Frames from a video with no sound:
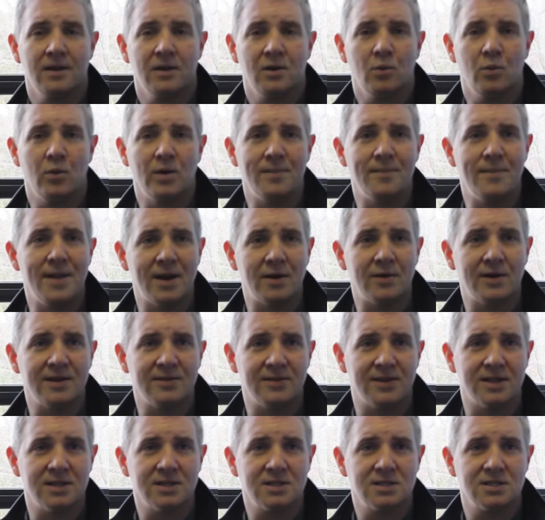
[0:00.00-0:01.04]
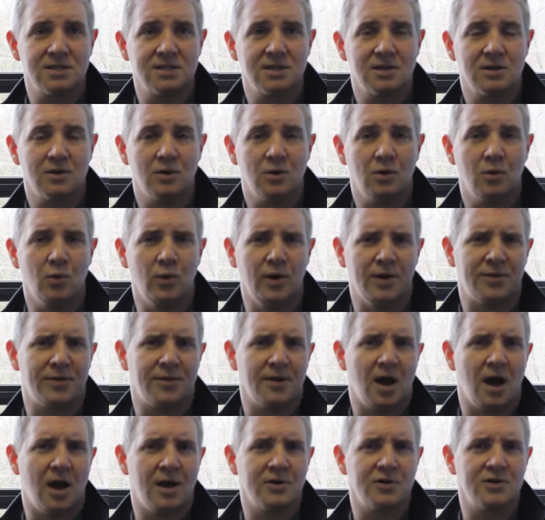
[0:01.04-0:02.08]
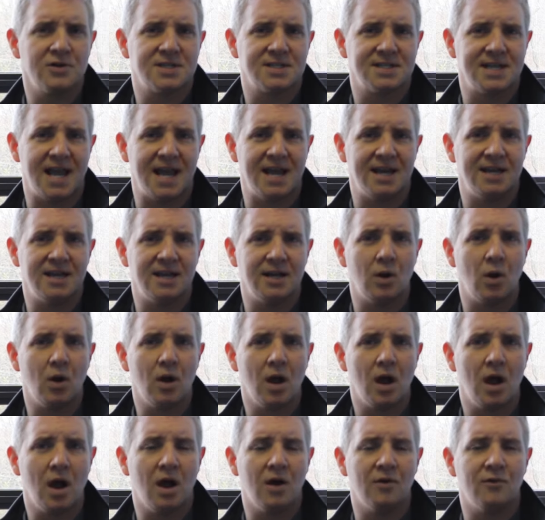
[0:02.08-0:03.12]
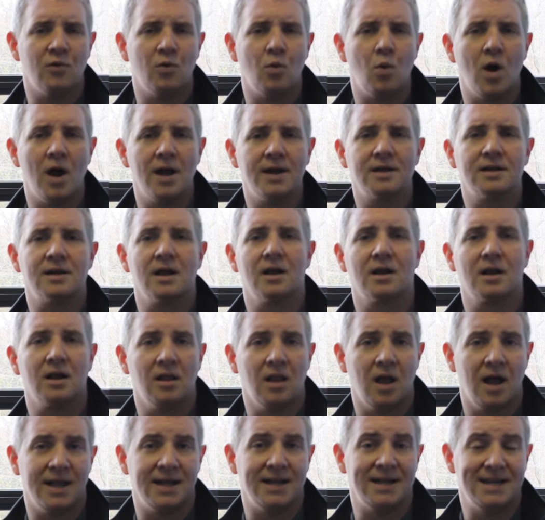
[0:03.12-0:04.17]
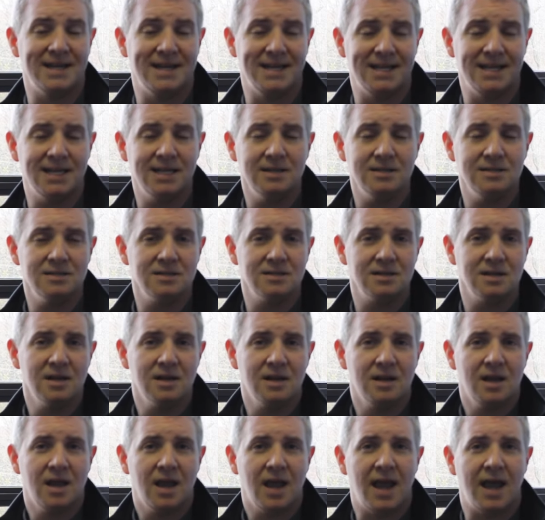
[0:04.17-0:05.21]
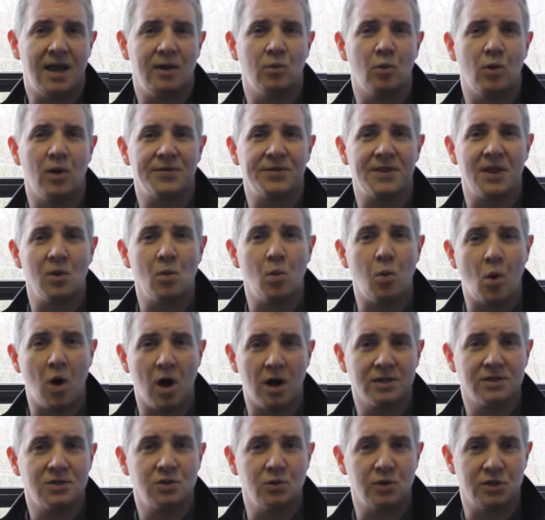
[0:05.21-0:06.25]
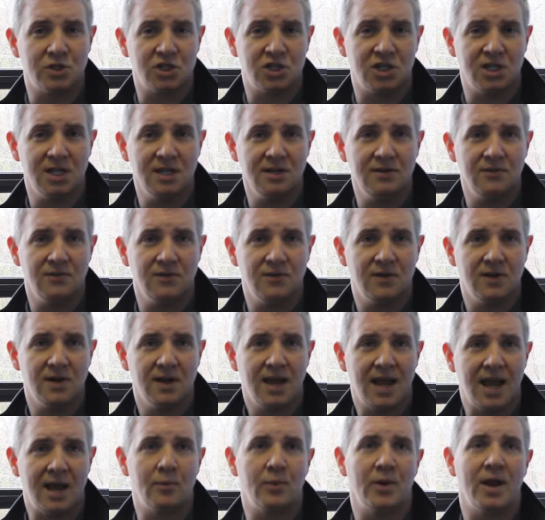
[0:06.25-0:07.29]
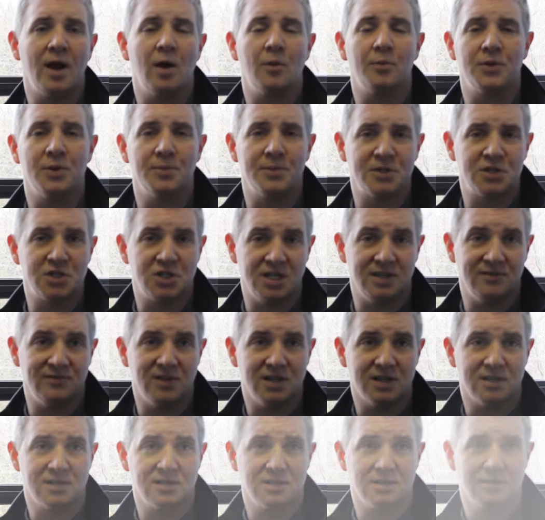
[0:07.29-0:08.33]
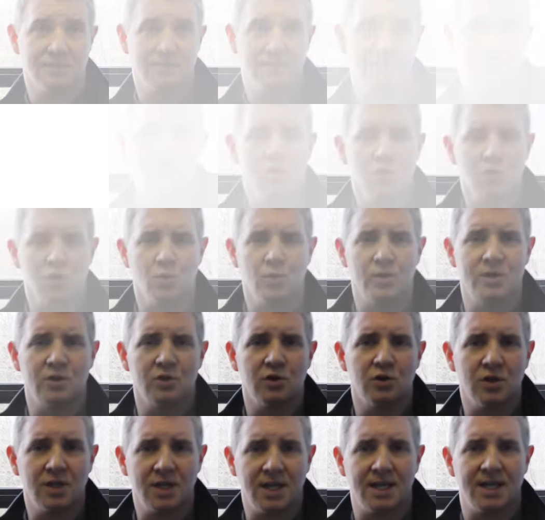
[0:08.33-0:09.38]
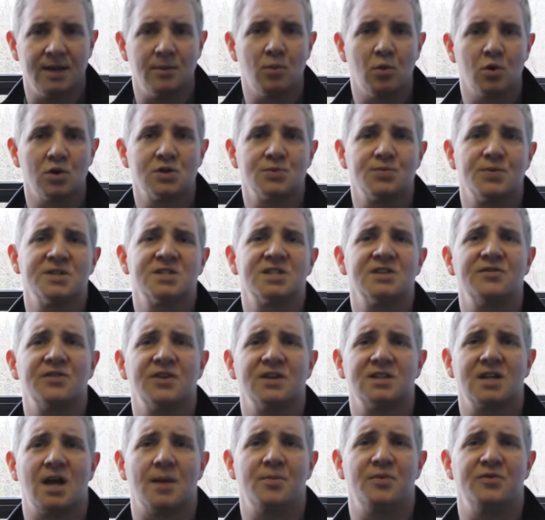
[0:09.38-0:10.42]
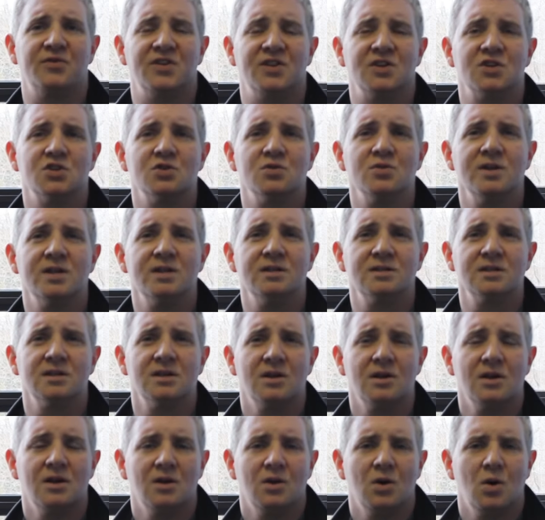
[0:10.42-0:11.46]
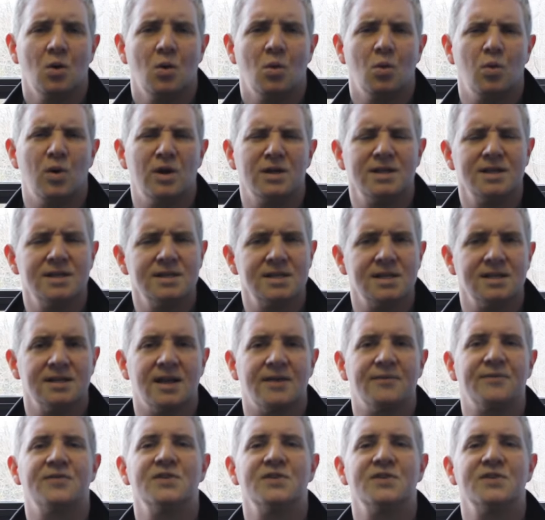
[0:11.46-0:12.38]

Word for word: We marry this with understanding of what a client needs and what they want to achieve, and we help them achieve this. So when you're looking at more specific type of injuries, what is it that